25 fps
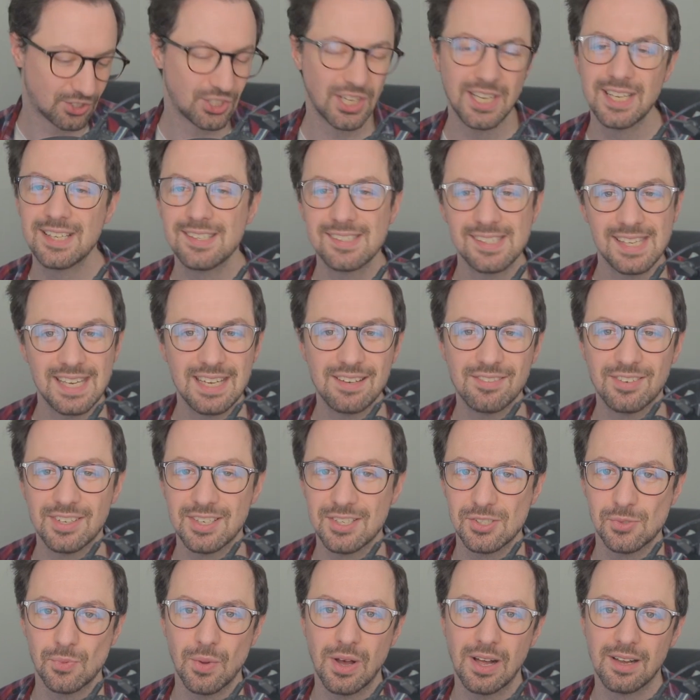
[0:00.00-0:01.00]
jeans even
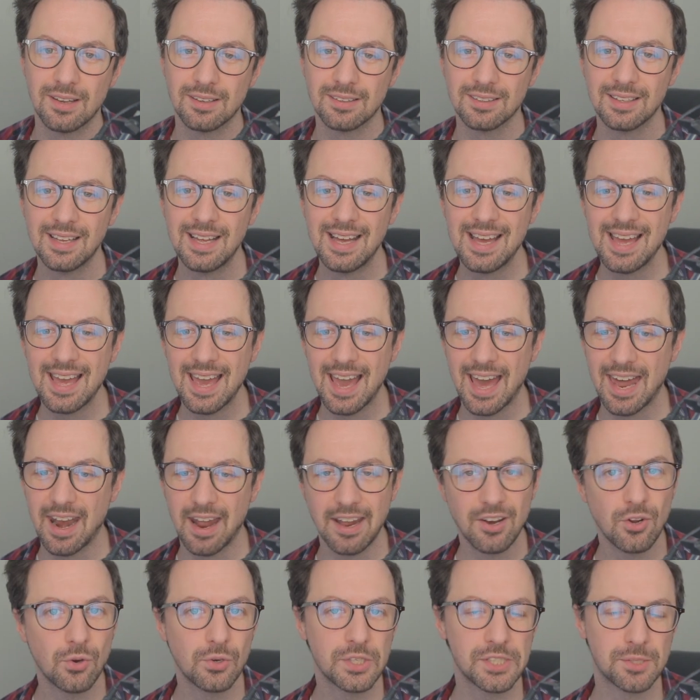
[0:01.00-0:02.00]
as well. And
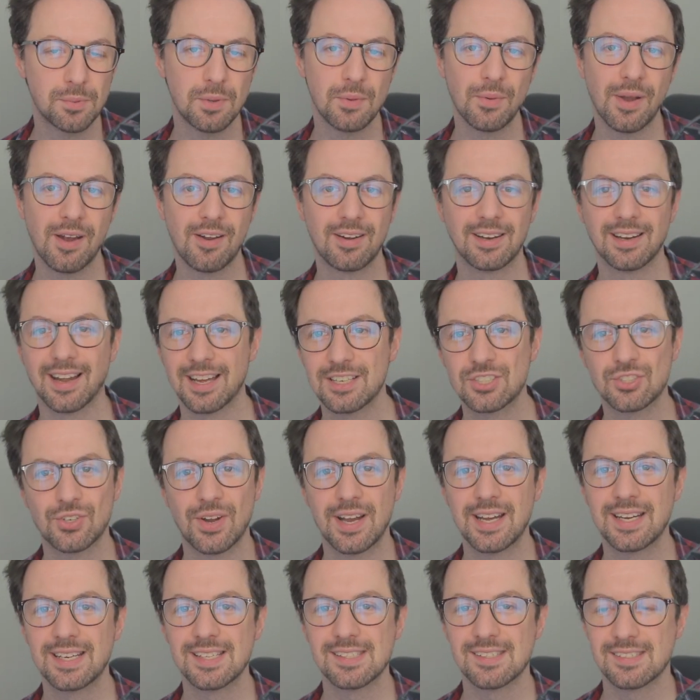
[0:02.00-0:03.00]
I'd always be wearing like
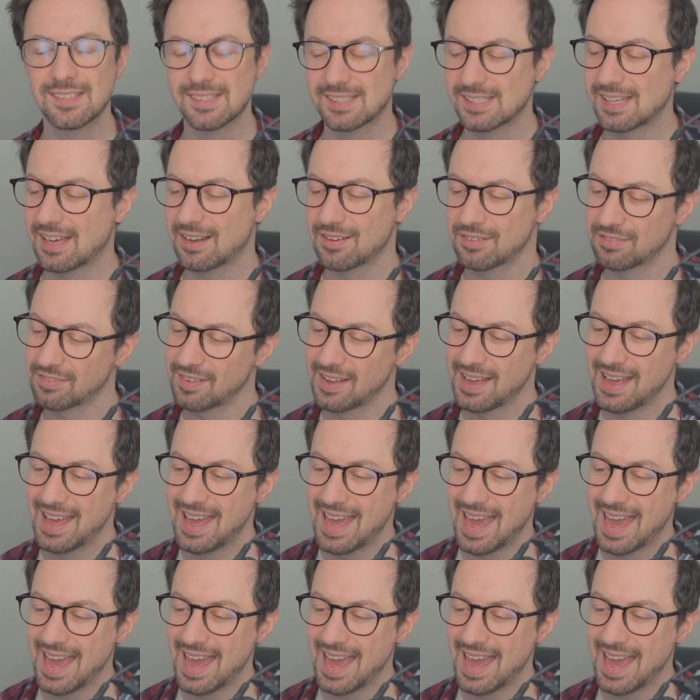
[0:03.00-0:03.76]
trainers and stuff.